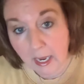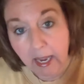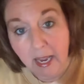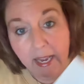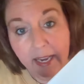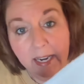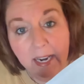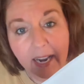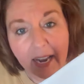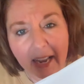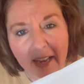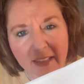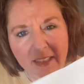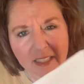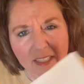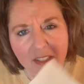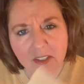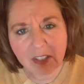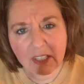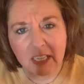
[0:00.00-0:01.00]
and I had
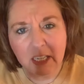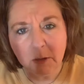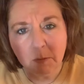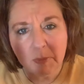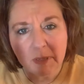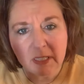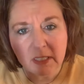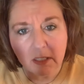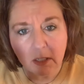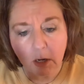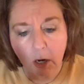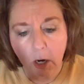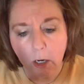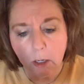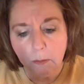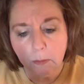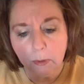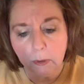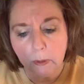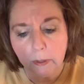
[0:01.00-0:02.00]
this neat piece of
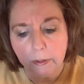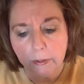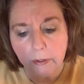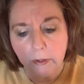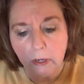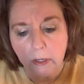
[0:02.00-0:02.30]
cardboard.